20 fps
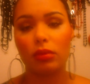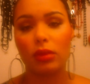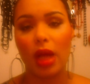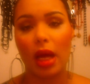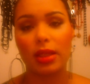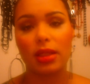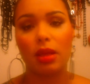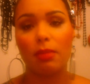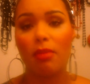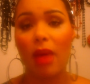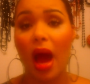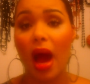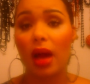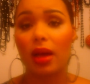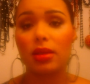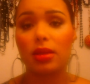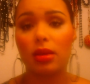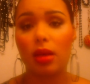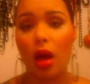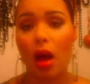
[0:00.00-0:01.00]
That's the
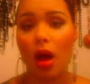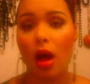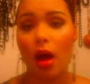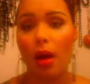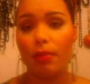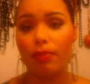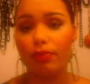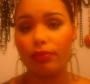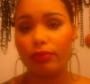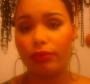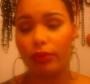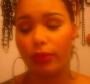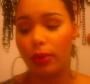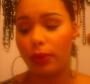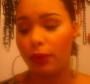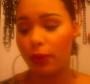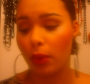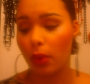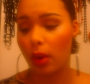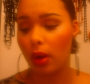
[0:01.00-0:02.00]
max
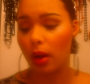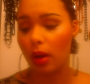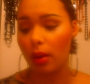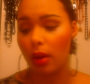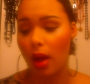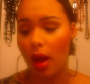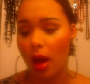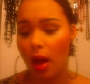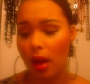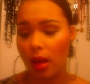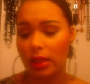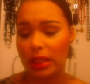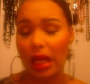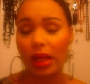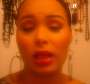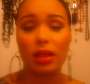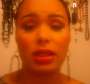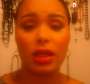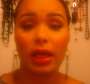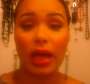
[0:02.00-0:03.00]
for
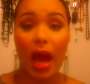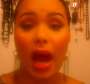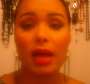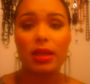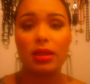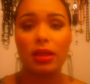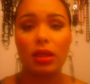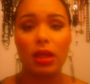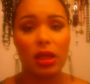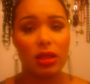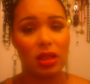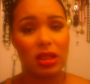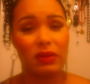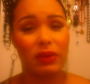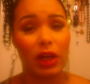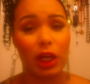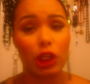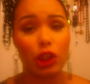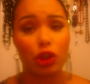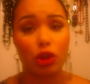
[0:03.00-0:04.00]
salicylic acid because it's
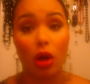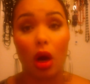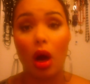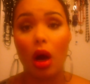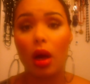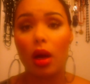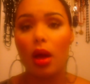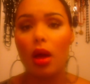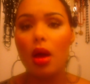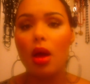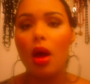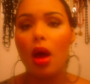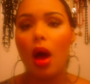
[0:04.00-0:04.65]
very strong.